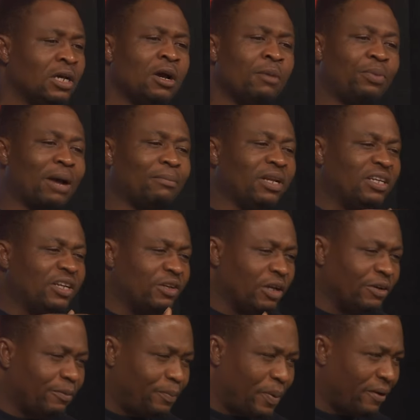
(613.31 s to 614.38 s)
Probably the
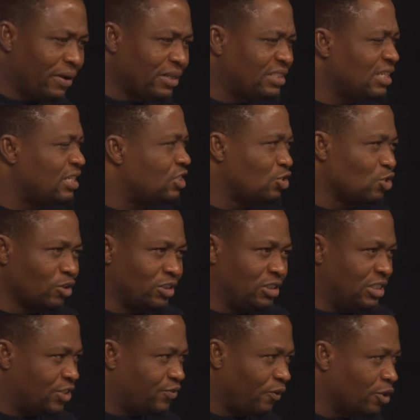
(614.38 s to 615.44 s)
parenting is not
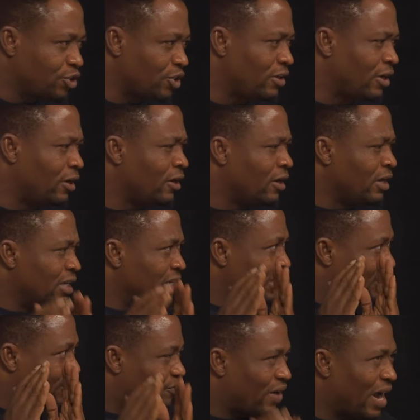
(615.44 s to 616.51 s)
dysfunctional, it's
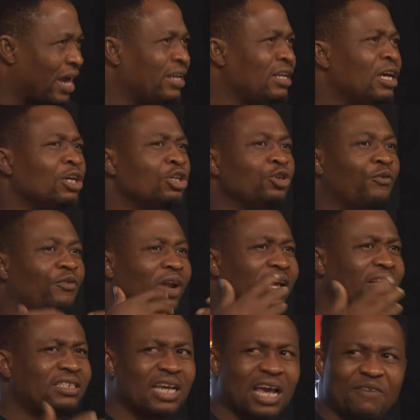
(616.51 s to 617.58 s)
fine, you've learned
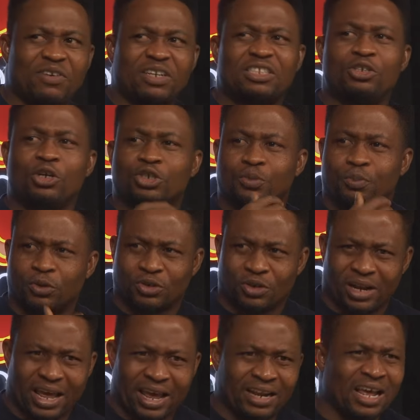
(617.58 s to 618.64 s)
everything you're supposed to
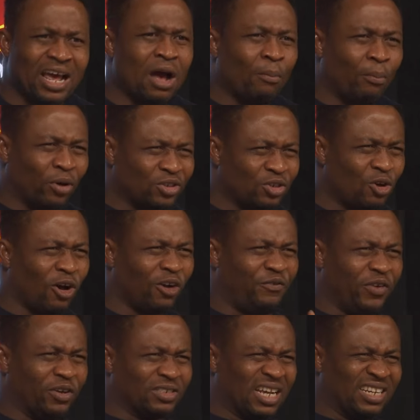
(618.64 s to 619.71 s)
learn, but God
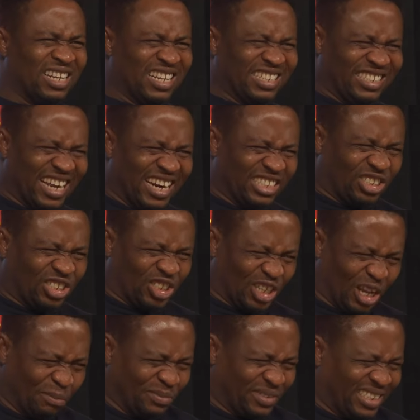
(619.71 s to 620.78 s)
feels that there is
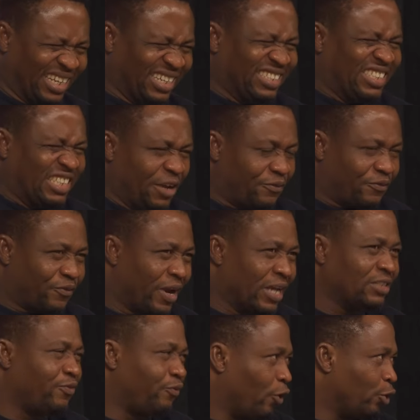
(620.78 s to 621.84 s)
something different
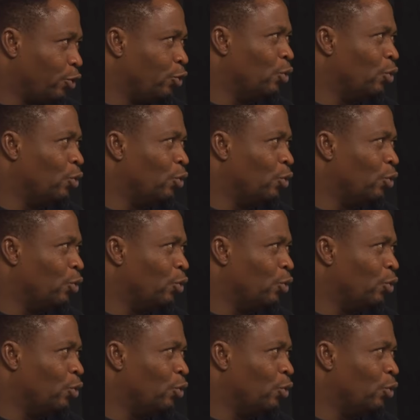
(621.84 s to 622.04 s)
for you,